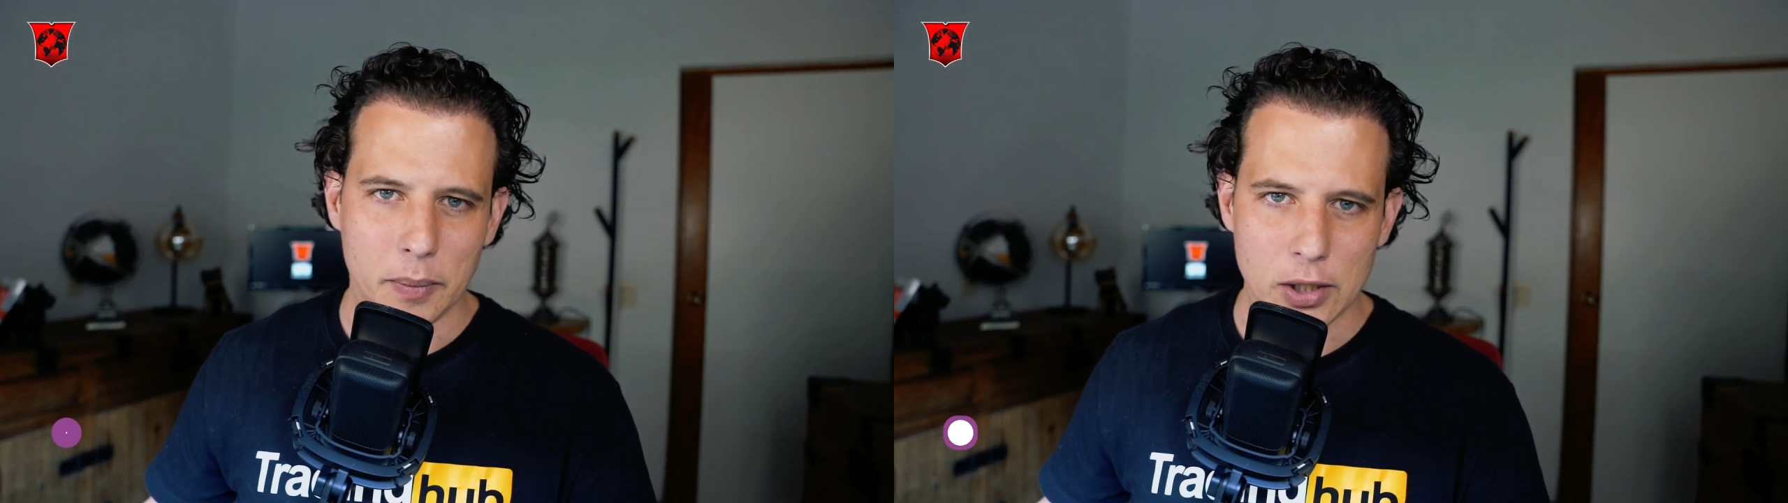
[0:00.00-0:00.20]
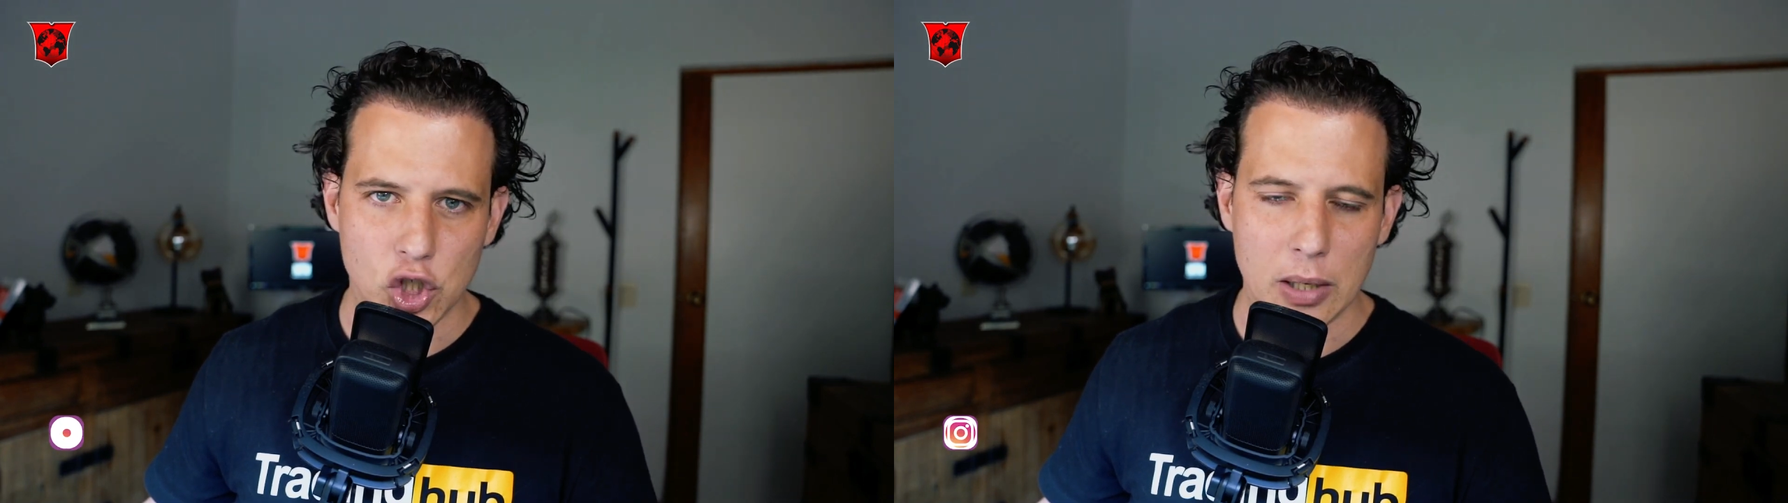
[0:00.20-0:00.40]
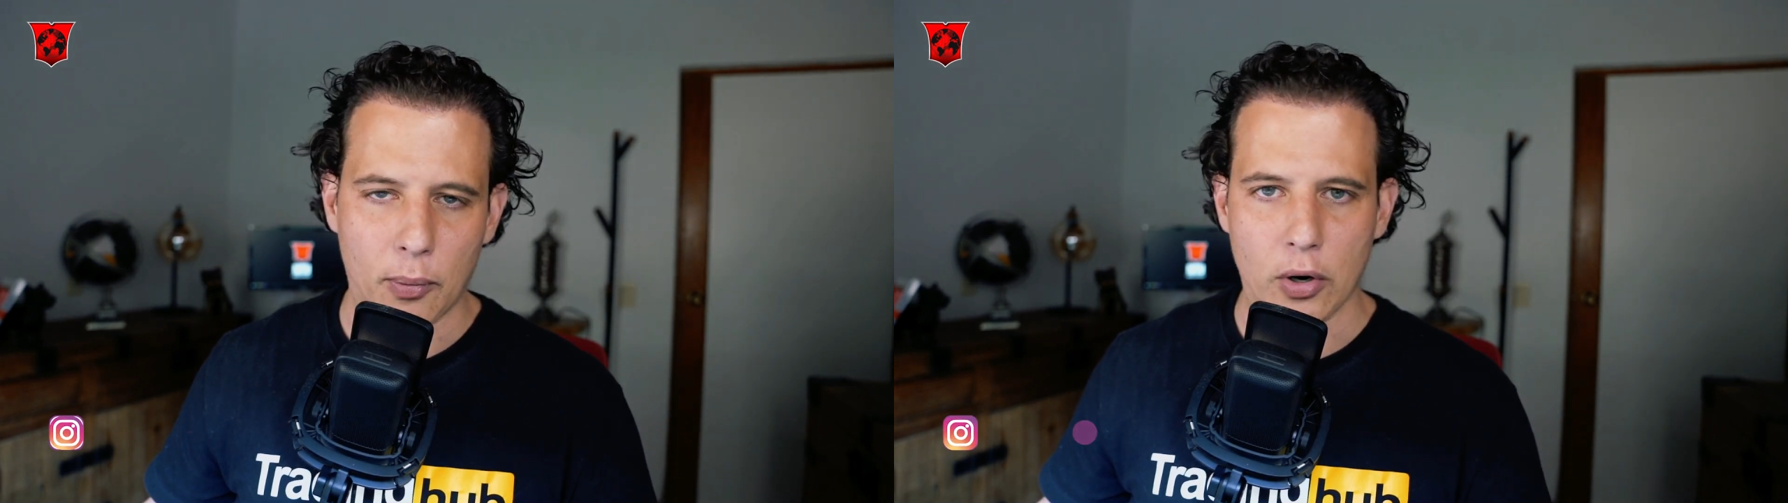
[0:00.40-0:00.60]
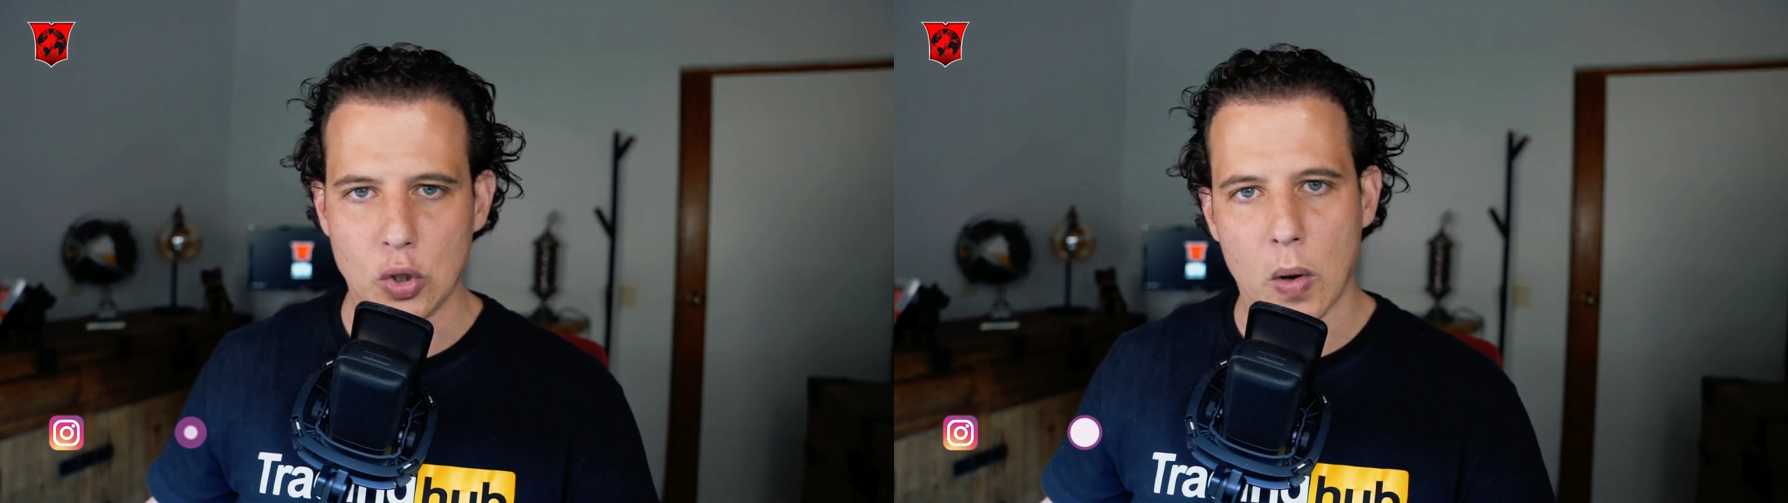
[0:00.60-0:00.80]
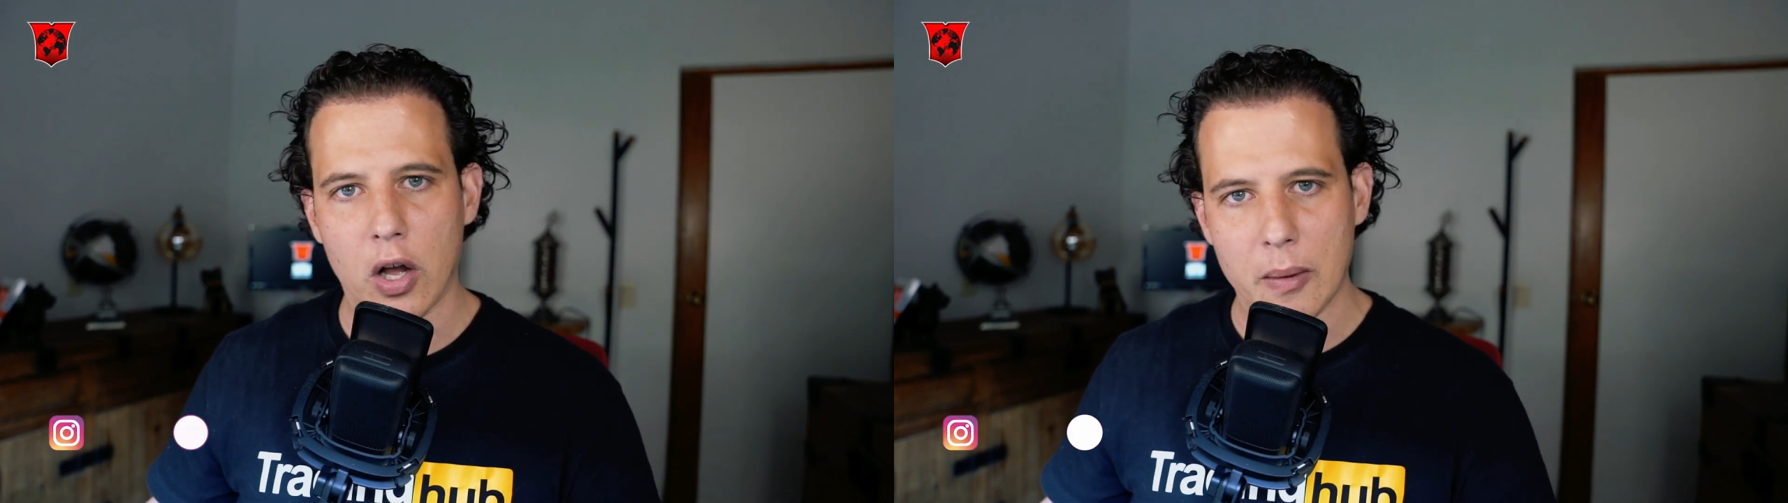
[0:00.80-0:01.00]
bit cheaper as
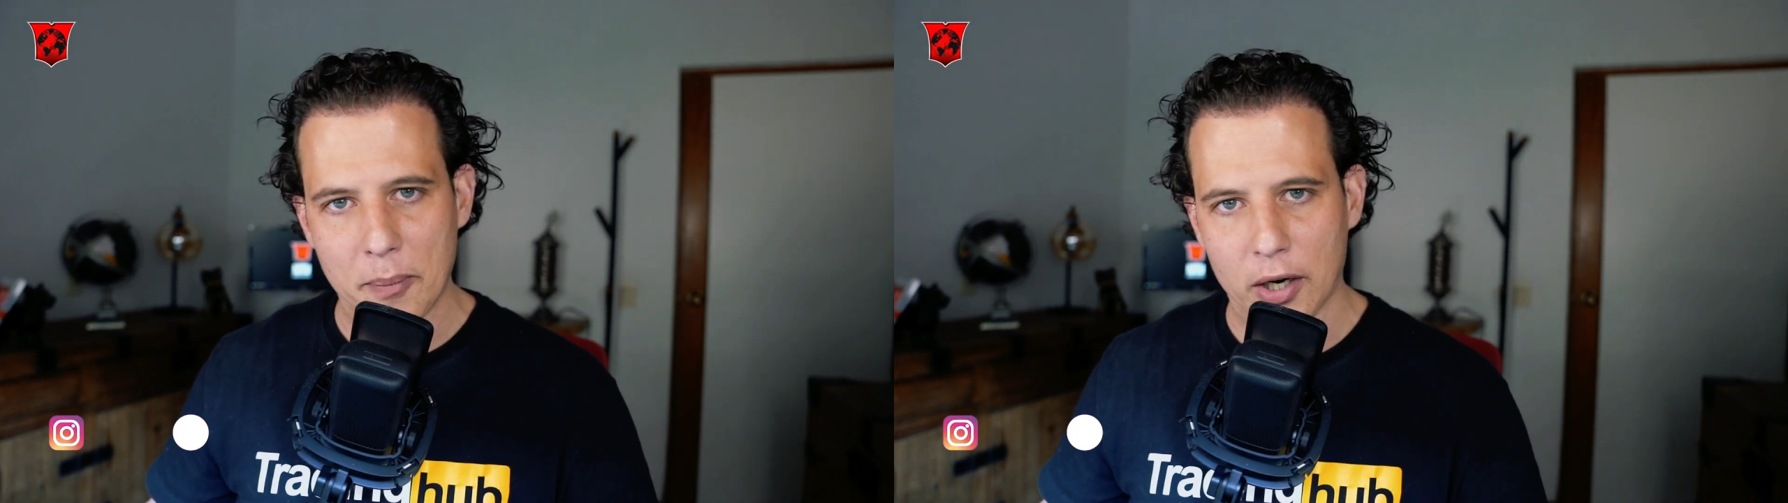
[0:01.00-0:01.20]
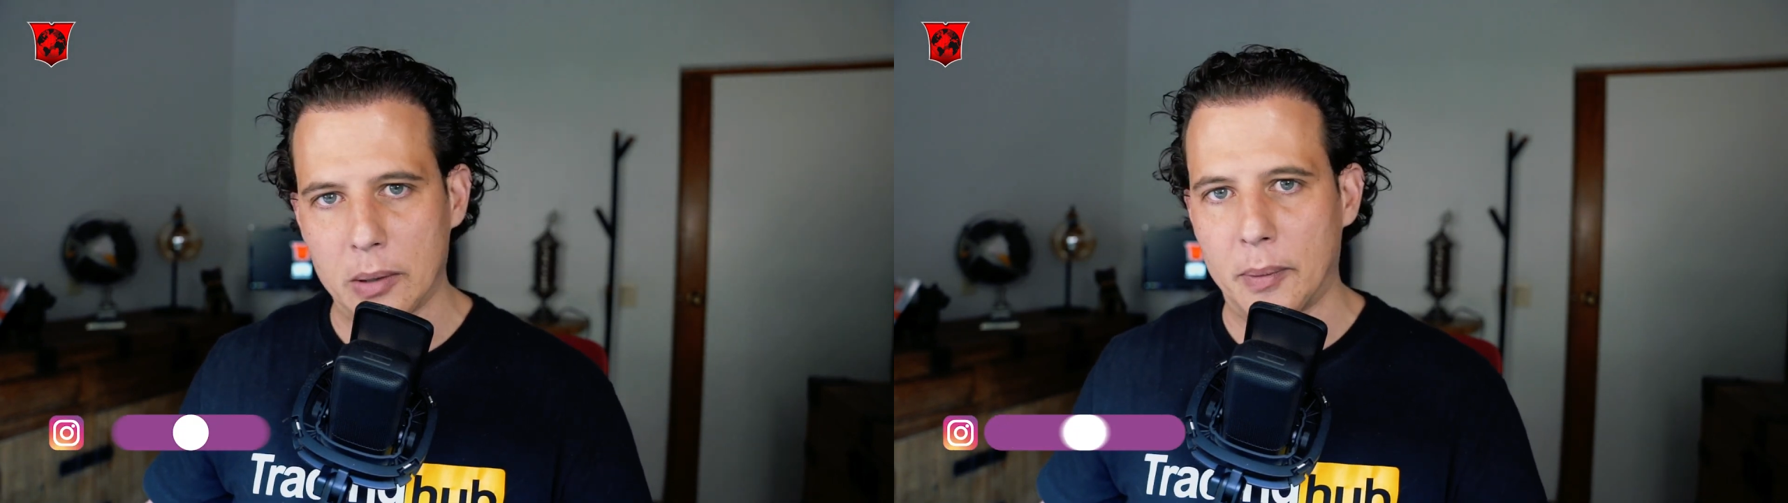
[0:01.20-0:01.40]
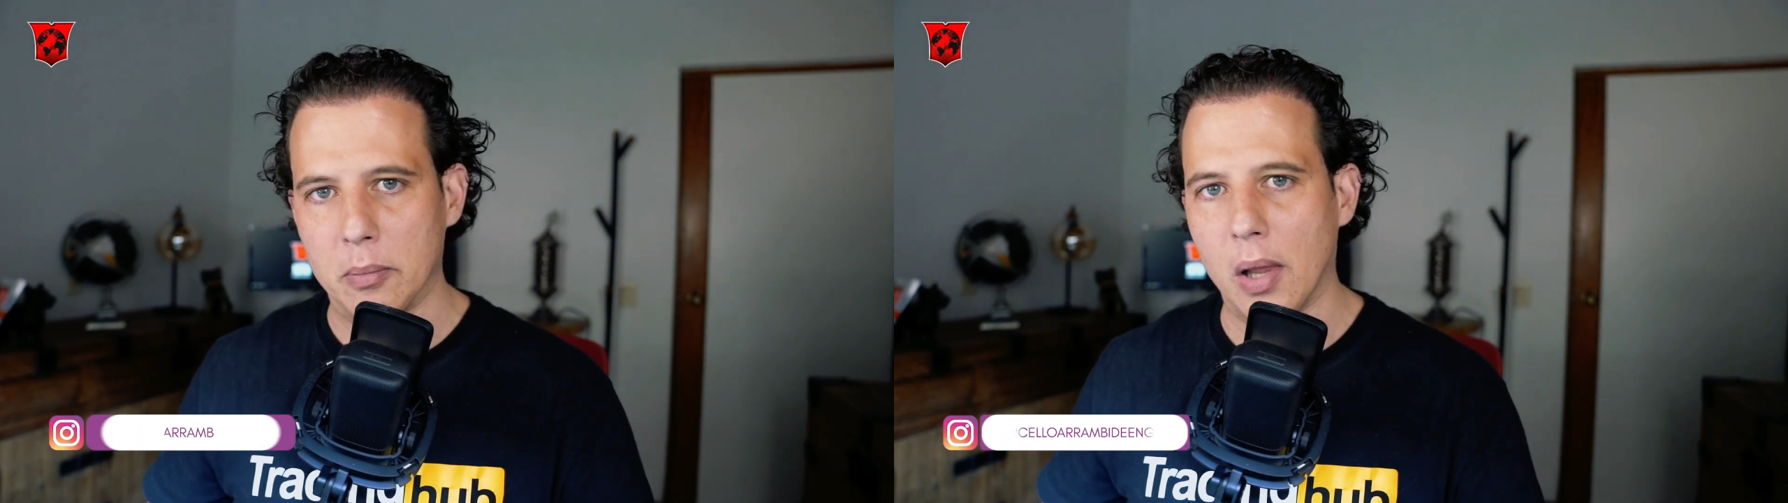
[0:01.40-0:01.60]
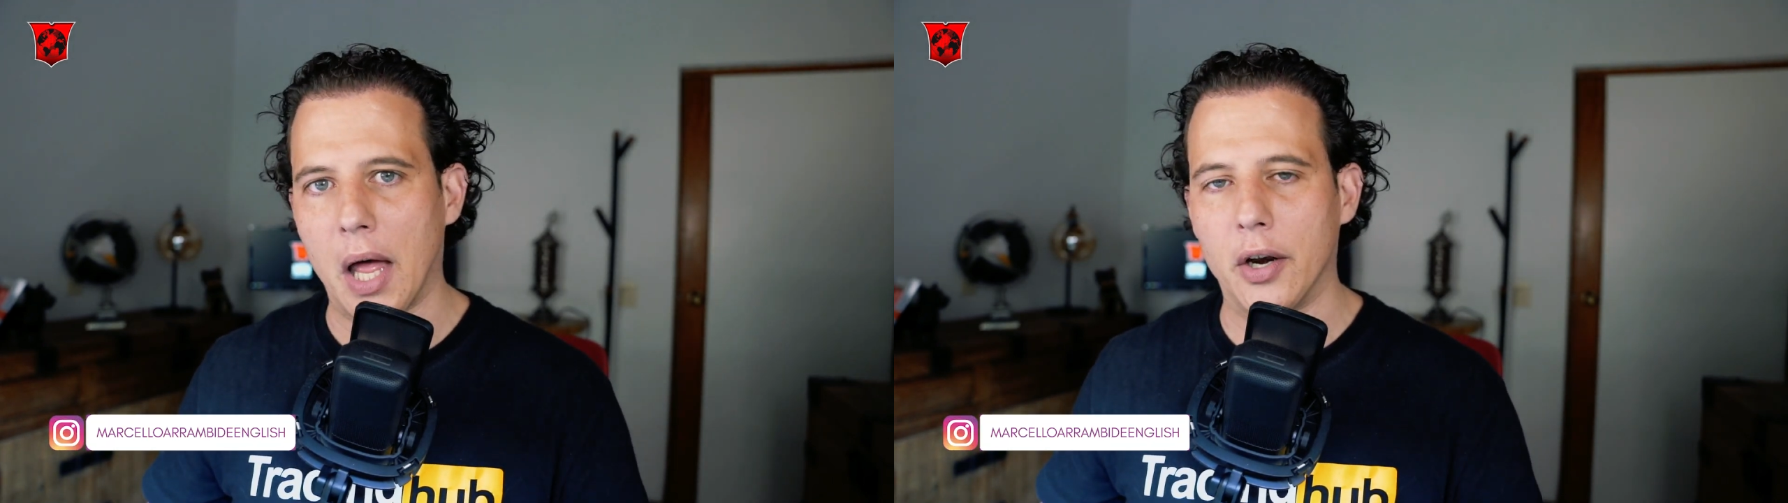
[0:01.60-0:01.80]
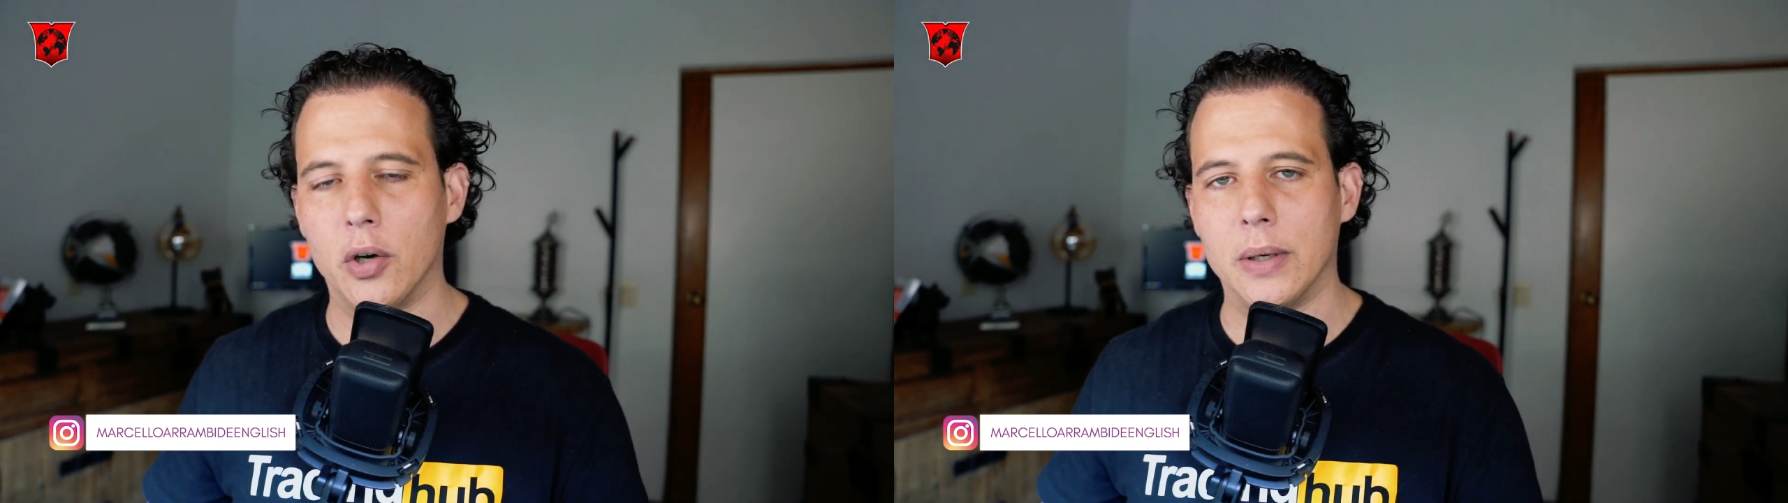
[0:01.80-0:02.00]
well compared to
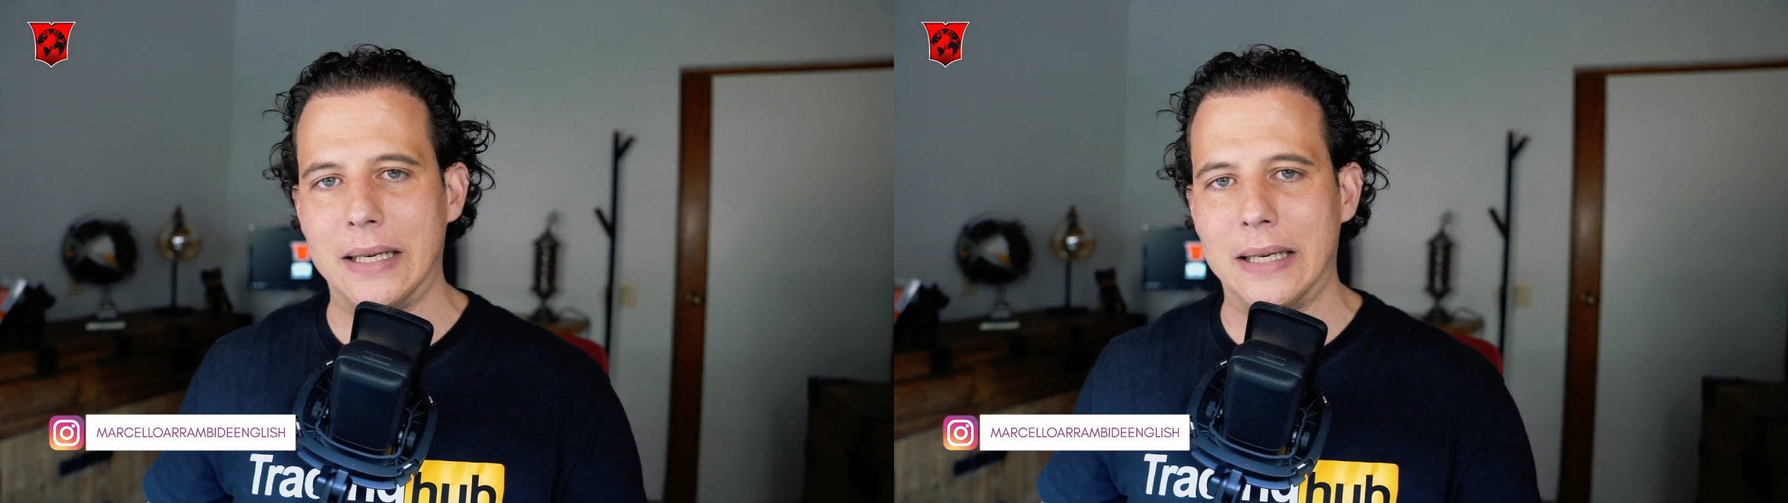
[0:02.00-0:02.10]
Poblado.